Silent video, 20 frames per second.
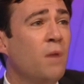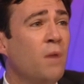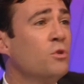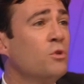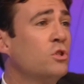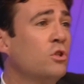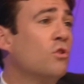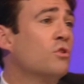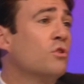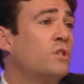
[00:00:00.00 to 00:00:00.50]
It
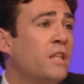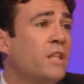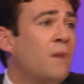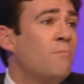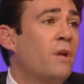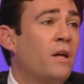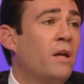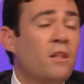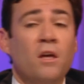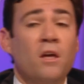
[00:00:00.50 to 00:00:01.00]
must look to
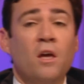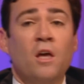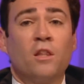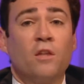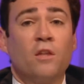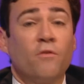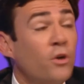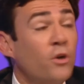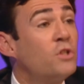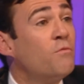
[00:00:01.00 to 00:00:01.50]
them like
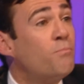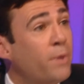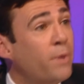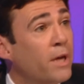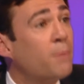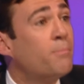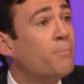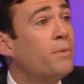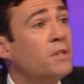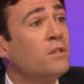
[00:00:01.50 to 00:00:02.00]
the voice of
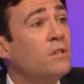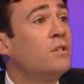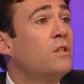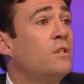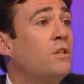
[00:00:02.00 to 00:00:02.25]
big business